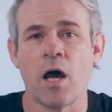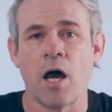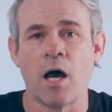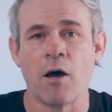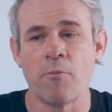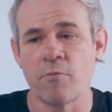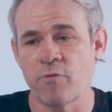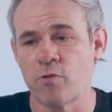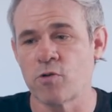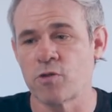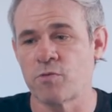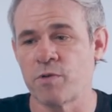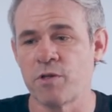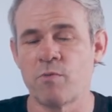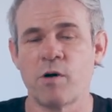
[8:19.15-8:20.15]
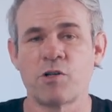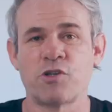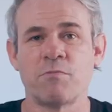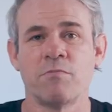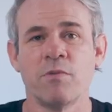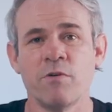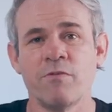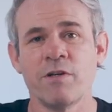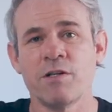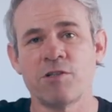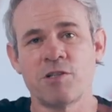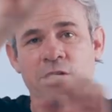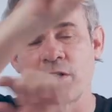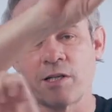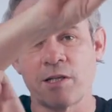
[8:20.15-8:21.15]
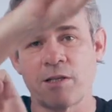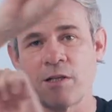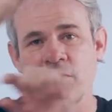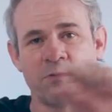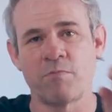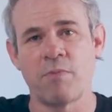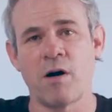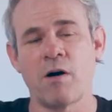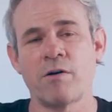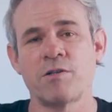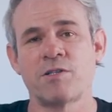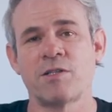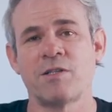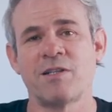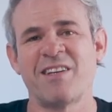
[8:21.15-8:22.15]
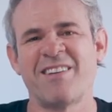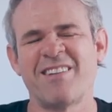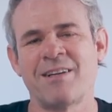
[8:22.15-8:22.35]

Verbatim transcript: Um, of course, when you're watching movies, you're going to get those bars in there,